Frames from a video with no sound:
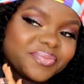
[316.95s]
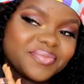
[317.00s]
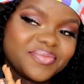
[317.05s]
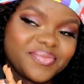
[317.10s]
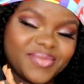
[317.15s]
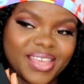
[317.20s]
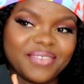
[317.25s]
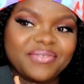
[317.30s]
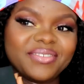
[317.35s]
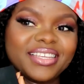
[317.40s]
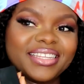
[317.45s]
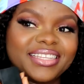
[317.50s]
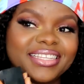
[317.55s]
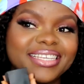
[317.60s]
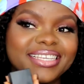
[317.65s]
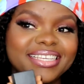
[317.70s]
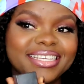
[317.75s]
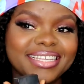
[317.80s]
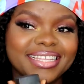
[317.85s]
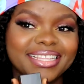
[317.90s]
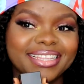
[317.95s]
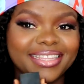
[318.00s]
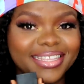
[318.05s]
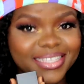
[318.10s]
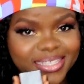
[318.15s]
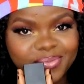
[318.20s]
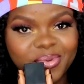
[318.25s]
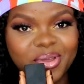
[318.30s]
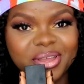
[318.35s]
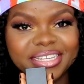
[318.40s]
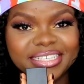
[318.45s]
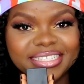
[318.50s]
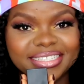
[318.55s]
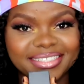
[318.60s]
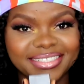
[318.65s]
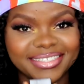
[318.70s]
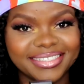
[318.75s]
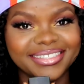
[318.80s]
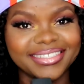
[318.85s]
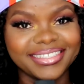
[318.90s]
definitely this one,
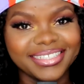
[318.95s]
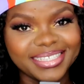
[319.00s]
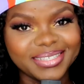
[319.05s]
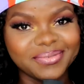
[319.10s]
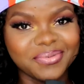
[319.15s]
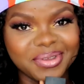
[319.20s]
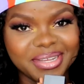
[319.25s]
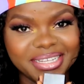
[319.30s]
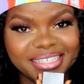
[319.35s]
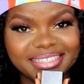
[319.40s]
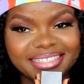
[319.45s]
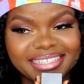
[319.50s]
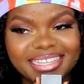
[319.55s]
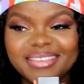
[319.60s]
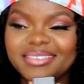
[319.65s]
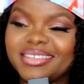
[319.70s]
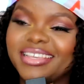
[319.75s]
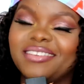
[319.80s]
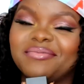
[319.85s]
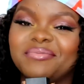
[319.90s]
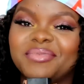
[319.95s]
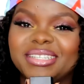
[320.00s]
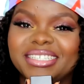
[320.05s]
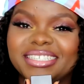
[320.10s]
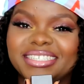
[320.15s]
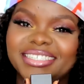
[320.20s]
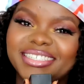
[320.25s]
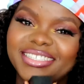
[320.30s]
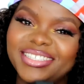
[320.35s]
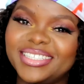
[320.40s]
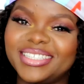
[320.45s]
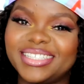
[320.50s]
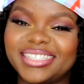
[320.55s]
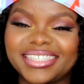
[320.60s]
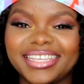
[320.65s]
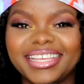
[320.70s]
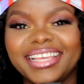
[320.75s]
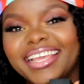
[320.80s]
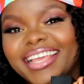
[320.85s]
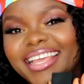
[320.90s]
if you have money,
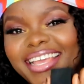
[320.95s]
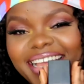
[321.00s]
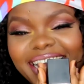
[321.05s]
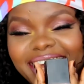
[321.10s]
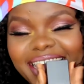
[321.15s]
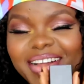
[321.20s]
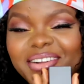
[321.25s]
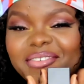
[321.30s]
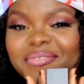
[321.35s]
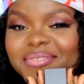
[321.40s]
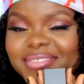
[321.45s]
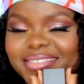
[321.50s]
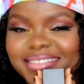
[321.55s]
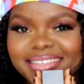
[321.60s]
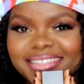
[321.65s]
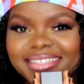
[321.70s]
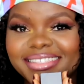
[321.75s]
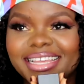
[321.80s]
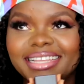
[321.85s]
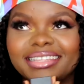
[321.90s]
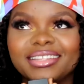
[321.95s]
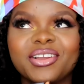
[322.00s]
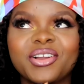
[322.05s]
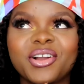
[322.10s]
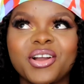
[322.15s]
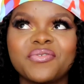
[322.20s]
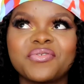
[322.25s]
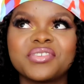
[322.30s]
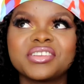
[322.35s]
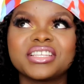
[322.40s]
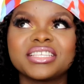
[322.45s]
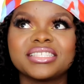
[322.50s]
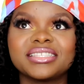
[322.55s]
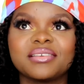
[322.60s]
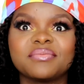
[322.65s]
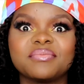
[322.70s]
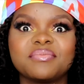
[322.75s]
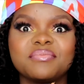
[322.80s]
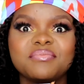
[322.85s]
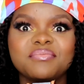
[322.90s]
just go for this. And the coverage is
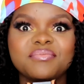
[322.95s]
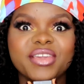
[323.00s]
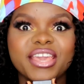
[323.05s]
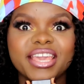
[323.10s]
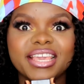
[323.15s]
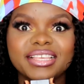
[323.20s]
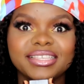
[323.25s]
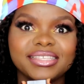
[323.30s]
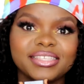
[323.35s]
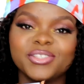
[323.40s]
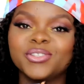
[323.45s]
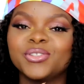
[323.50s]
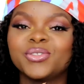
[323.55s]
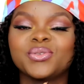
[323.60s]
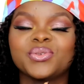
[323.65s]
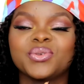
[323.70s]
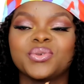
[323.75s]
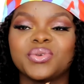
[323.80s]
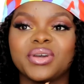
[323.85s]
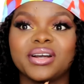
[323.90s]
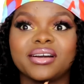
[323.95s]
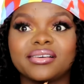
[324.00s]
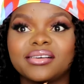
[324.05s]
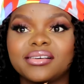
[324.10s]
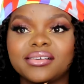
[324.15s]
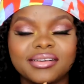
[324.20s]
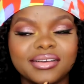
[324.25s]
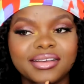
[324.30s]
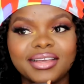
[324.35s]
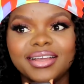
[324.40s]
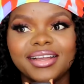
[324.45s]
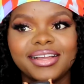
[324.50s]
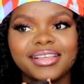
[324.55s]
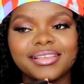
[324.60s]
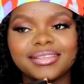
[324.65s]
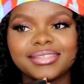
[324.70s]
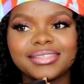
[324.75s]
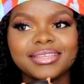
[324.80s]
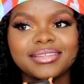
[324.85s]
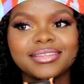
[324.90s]
amazing too. Oh, your
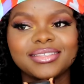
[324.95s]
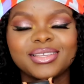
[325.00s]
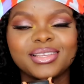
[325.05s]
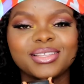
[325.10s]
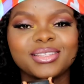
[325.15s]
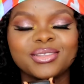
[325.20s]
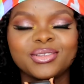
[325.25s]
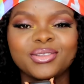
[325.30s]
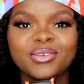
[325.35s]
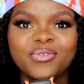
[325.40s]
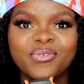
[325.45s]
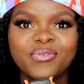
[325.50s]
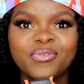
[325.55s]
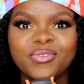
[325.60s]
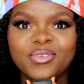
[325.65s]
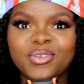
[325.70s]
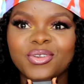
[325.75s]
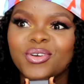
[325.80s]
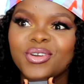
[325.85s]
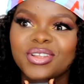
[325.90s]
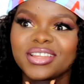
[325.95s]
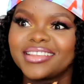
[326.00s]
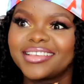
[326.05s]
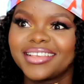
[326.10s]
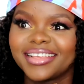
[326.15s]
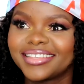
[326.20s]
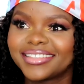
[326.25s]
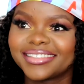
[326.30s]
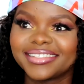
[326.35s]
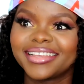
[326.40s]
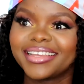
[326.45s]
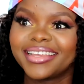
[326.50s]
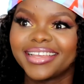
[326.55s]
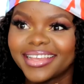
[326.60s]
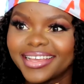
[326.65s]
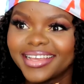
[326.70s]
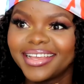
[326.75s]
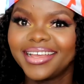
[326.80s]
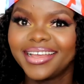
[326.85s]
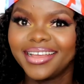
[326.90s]
skin is going to look flawless,
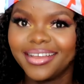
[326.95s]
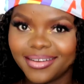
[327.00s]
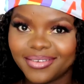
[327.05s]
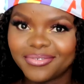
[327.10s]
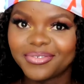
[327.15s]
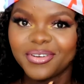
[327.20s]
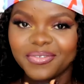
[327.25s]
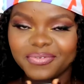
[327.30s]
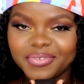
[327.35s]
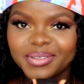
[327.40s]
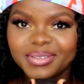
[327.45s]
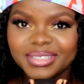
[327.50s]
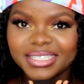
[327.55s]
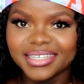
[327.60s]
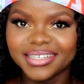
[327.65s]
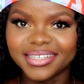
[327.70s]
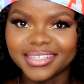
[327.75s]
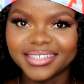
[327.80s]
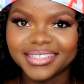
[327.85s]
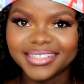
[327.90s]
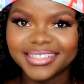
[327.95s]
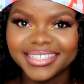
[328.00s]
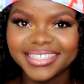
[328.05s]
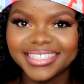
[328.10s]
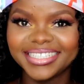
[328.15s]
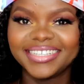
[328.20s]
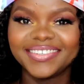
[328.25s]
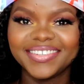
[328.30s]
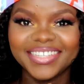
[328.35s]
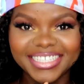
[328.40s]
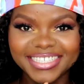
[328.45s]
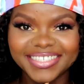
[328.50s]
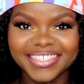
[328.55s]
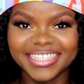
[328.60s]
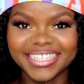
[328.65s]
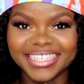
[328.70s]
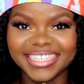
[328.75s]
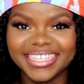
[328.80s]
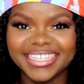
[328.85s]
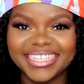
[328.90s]
like full filter,
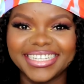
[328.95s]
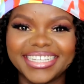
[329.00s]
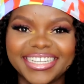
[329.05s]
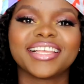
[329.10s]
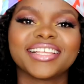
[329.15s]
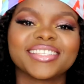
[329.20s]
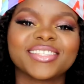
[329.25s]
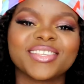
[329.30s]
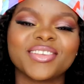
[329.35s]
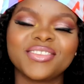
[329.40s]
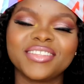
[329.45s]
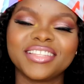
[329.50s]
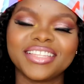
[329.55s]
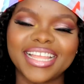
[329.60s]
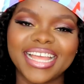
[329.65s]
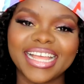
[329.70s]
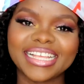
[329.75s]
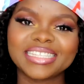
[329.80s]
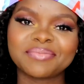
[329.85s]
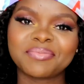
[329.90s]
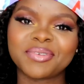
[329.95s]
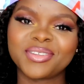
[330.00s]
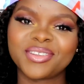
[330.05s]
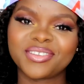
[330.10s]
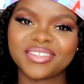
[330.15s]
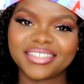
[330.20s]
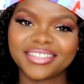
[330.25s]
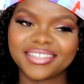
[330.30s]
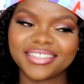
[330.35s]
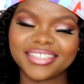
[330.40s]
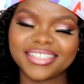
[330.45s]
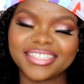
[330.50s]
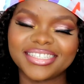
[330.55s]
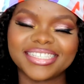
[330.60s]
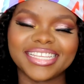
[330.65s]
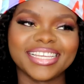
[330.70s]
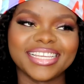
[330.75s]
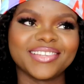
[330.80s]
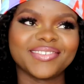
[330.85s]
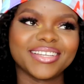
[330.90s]
literally. So last but not the least,
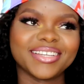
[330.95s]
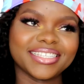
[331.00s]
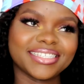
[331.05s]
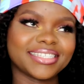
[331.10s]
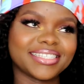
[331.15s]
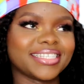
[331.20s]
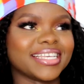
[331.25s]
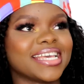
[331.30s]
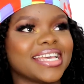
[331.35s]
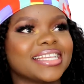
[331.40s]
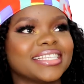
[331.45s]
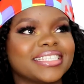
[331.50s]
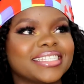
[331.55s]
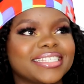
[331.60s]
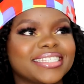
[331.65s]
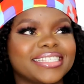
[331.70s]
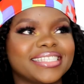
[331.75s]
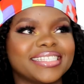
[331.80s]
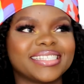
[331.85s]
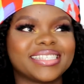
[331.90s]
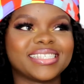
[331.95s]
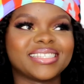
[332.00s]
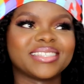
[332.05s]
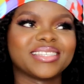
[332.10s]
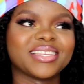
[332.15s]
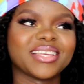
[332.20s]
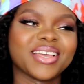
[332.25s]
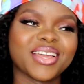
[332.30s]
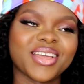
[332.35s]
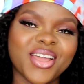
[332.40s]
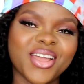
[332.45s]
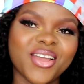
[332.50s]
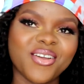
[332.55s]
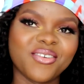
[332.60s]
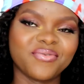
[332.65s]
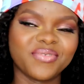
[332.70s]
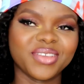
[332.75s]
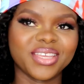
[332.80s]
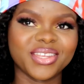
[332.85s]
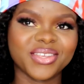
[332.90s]
I know I said this
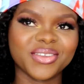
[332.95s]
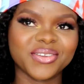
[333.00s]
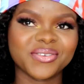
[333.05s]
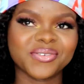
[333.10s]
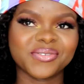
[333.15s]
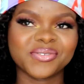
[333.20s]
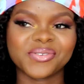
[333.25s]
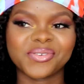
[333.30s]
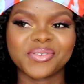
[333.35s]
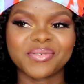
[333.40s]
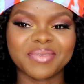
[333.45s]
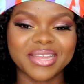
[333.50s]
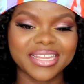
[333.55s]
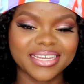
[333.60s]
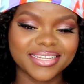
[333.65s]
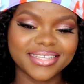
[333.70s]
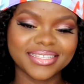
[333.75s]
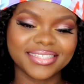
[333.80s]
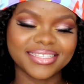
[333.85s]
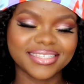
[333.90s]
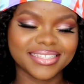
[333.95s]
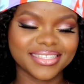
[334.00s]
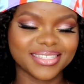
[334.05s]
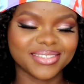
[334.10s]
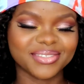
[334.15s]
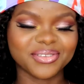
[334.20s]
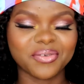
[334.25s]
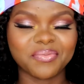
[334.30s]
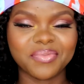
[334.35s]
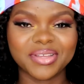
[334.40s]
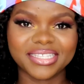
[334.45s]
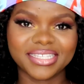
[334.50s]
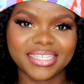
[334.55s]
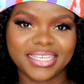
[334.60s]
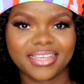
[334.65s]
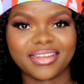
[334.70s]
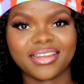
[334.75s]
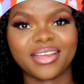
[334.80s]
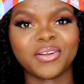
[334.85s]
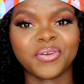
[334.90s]
video or my list is in no
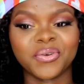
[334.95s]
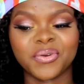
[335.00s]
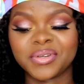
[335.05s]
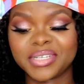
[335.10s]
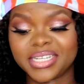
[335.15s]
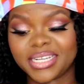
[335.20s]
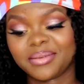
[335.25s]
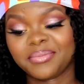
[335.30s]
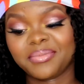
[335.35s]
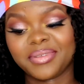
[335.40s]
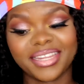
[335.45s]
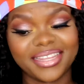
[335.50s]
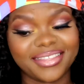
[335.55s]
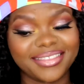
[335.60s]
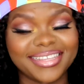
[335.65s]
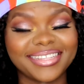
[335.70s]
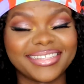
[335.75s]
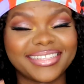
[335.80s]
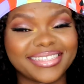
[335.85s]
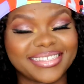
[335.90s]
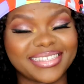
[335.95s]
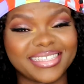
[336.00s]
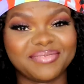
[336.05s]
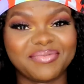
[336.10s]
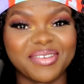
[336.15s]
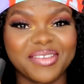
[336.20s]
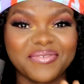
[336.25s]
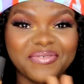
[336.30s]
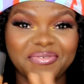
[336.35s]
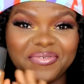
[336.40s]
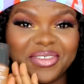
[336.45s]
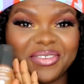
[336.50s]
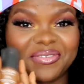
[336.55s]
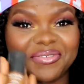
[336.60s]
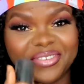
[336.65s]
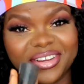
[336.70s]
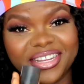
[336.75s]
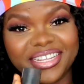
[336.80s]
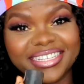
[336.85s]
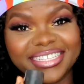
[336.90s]
particular order, but I think this is my
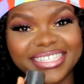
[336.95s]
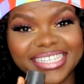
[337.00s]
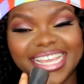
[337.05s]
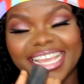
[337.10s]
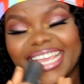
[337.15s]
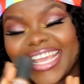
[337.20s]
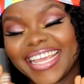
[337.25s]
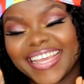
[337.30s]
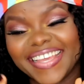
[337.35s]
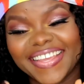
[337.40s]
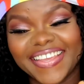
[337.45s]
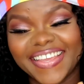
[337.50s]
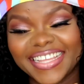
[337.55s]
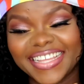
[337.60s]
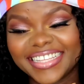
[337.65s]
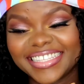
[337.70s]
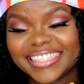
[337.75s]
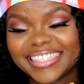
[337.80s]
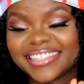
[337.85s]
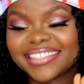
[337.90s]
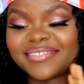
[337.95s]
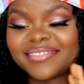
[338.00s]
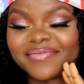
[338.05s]
favorite. Okay, this is the